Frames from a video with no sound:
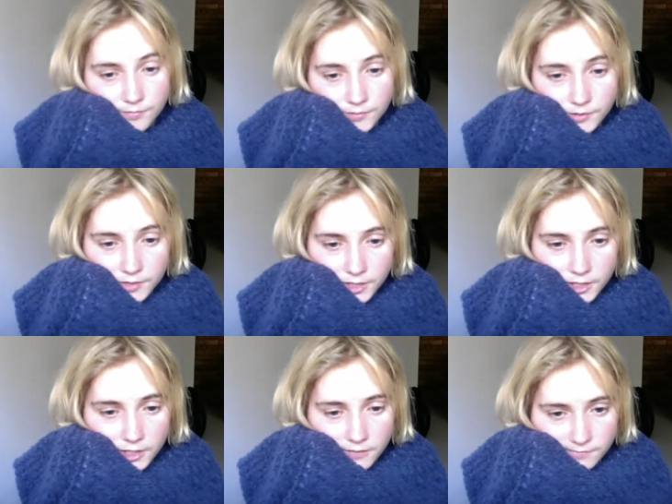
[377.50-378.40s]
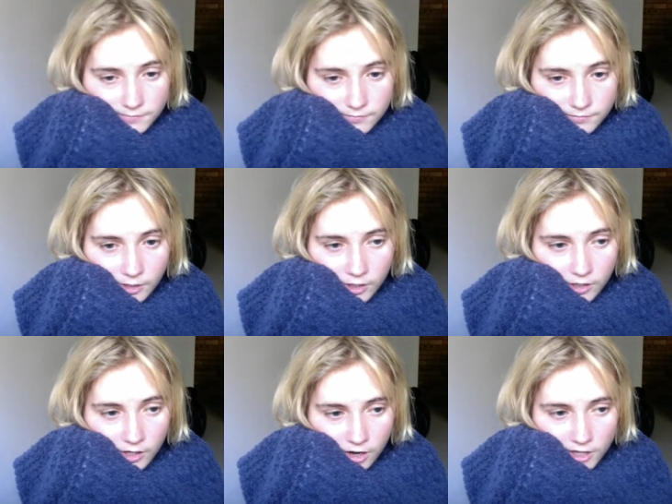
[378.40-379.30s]
Yeah.
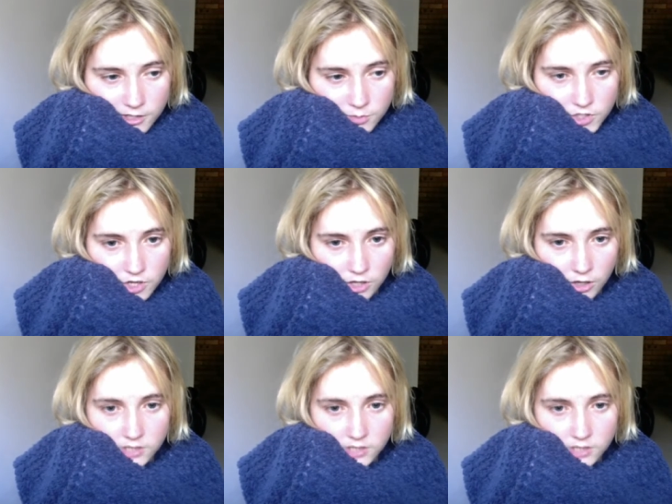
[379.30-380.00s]
I kind of just wish I liked it.